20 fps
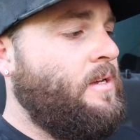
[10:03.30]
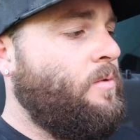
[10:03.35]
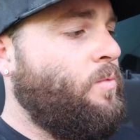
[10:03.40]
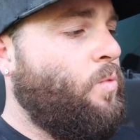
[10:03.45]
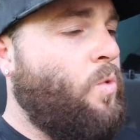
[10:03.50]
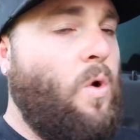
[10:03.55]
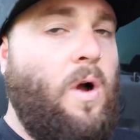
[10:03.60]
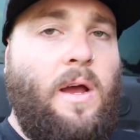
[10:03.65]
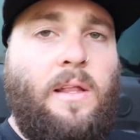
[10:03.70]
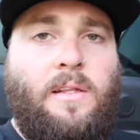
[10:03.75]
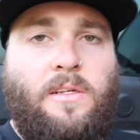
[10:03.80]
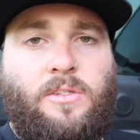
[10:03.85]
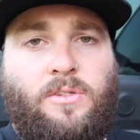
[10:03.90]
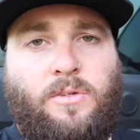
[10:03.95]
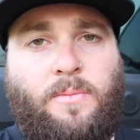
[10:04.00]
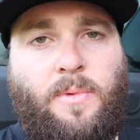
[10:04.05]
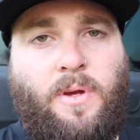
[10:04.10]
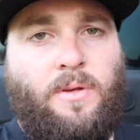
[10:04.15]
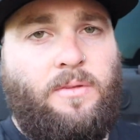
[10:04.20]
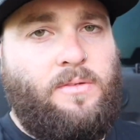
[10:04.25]
wireless
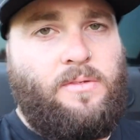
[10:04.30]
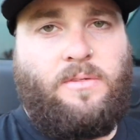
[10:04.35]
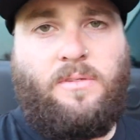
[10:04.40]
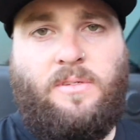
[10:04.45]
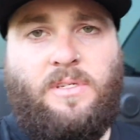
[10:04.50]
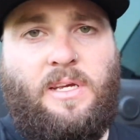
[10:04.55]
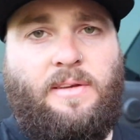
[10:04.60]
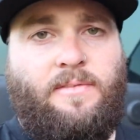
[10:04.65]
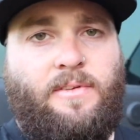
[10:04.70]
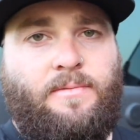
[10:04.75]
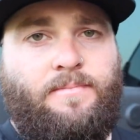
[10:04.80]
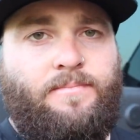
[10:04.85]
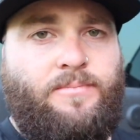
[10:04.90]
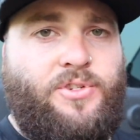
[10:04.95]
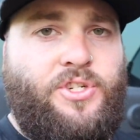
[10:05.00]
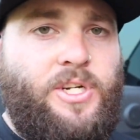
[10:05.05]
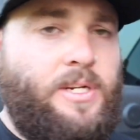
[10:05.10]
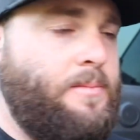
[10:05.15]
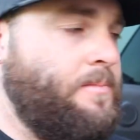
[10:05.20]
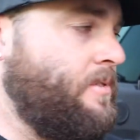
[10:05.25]
remotes ever
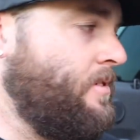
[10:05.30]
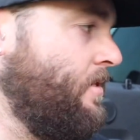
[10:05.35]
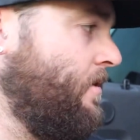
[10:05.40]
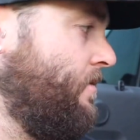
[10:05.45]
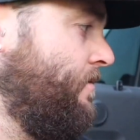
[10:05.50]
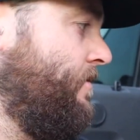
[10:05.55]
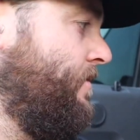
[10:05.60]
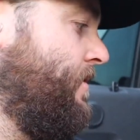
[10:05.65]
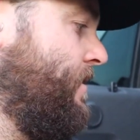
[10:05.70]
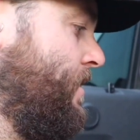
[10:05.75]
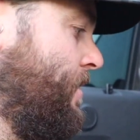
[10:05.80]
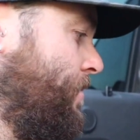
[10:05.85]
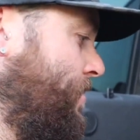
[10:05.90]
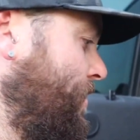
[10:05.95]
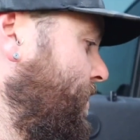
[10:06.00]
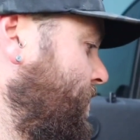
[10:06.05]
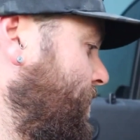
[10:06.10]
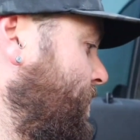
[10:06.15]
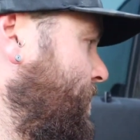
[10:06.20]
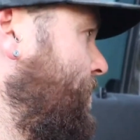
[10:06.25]
shit themselves for some
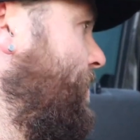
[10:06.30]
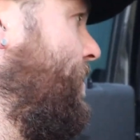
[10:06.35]
reason.